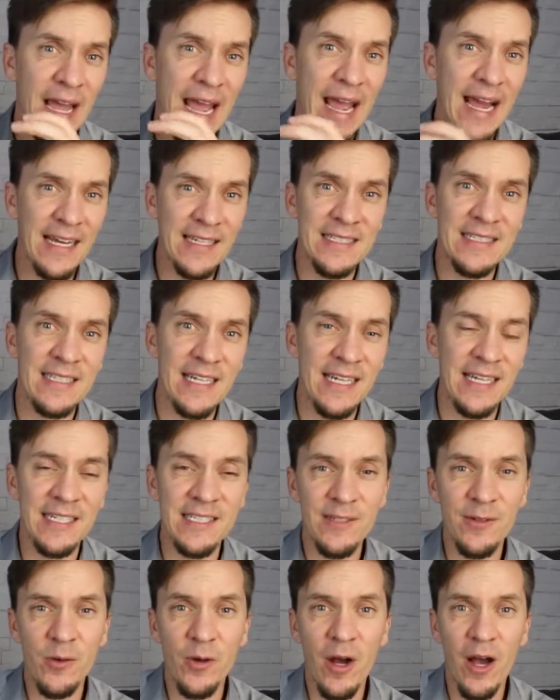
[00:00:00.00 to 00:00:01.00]

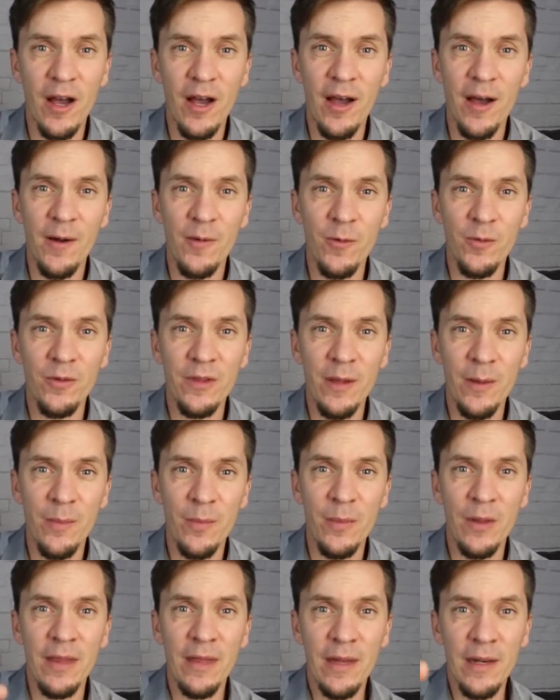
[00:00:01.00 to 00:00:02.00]
asset
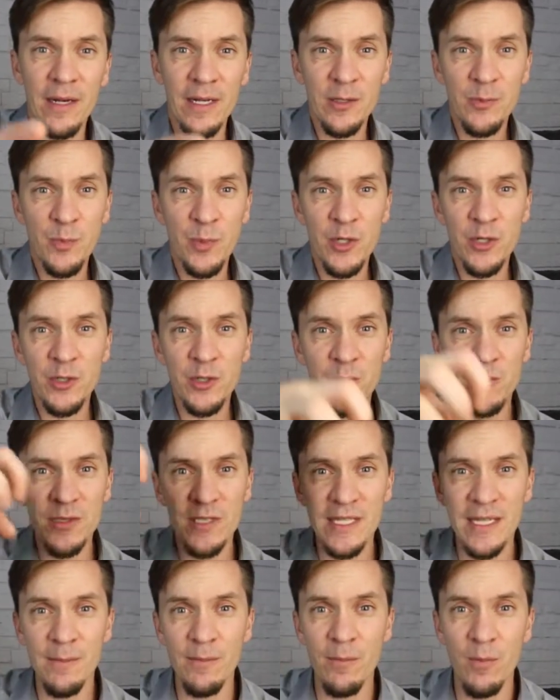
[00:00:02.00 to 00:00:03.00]
that is
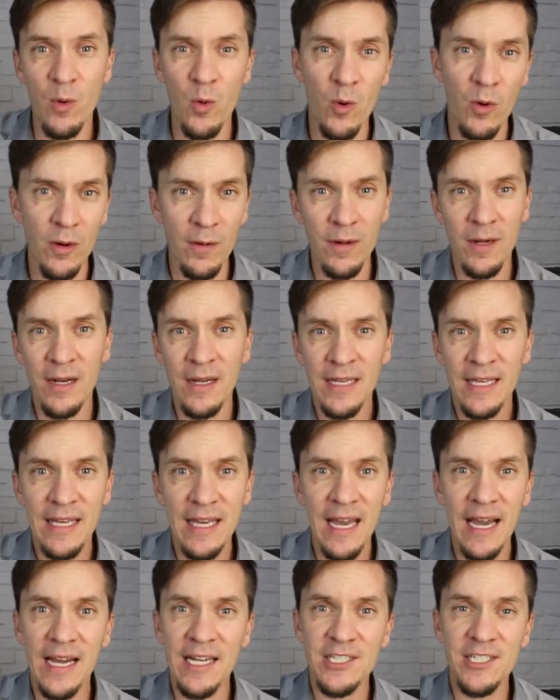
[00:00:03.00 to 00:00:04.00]
producing more
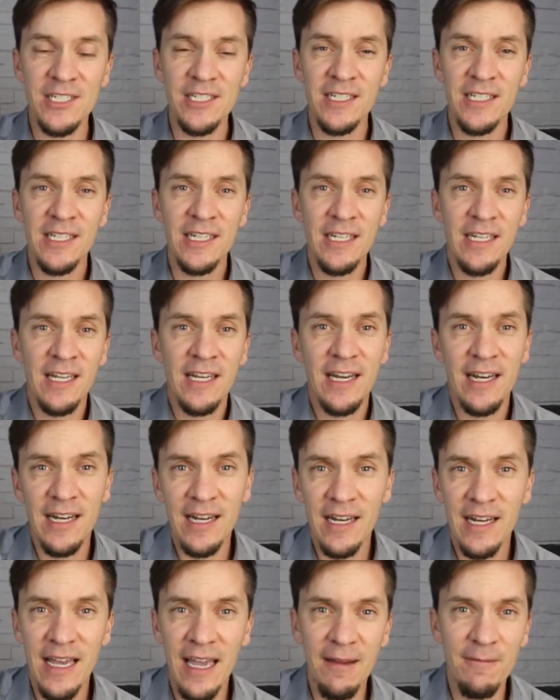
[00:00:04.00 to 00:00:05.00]
cash
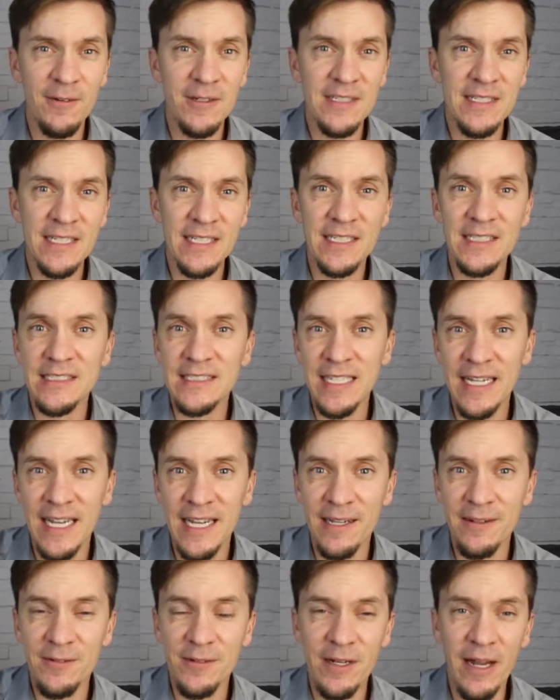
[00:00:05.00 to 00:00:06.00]
every single
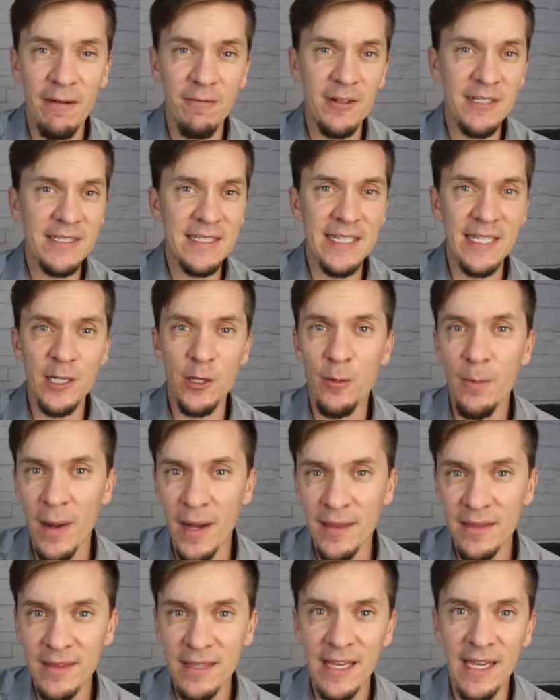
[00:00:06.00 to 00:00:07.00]
day, every single
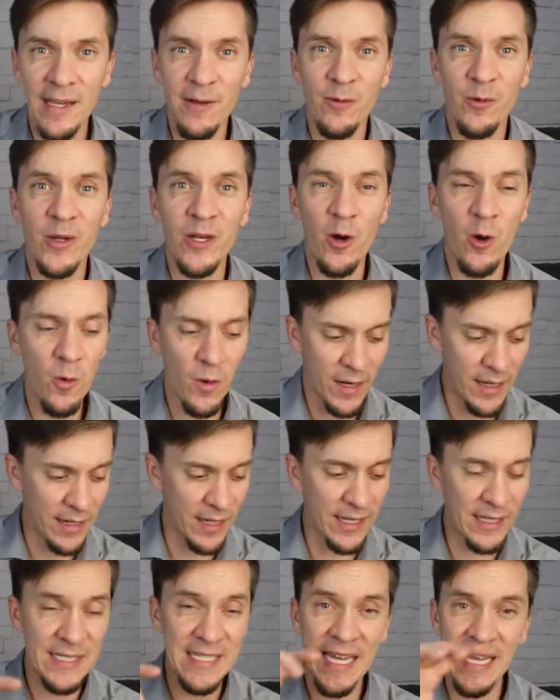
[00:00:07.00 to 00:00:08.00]
month. Okay, we don't want
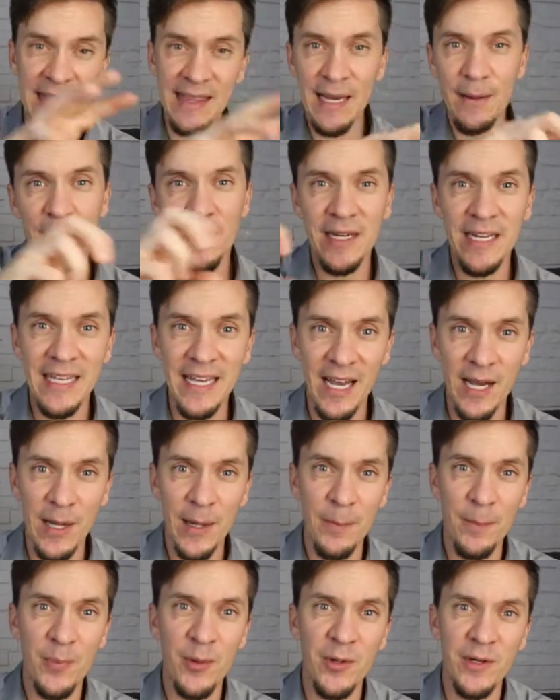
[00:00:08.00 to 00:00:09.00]
to take that money out
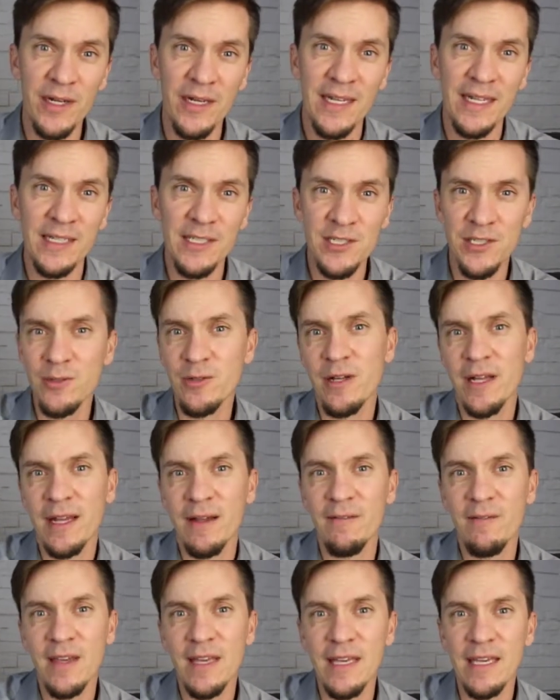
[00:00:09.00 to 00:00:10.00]
and put it into like
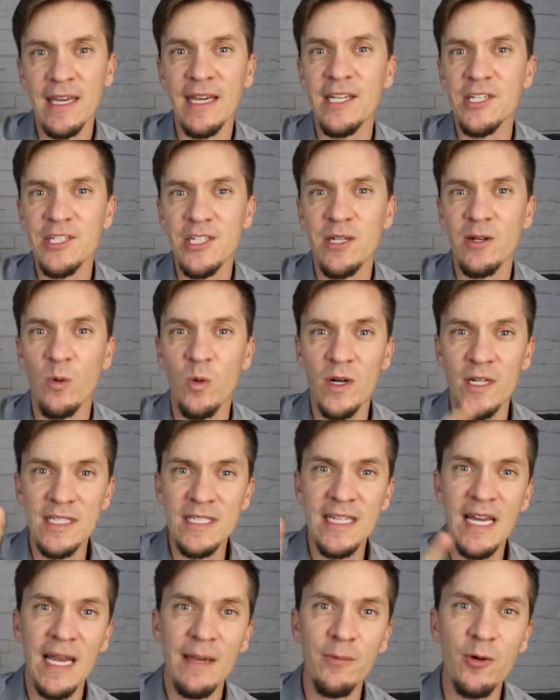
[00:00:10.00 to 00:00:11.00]
a vacation one
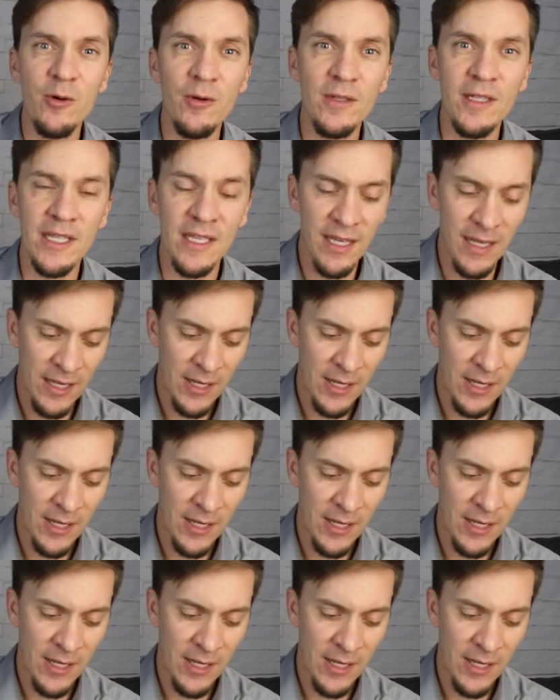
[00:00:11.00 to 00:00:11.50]
time only,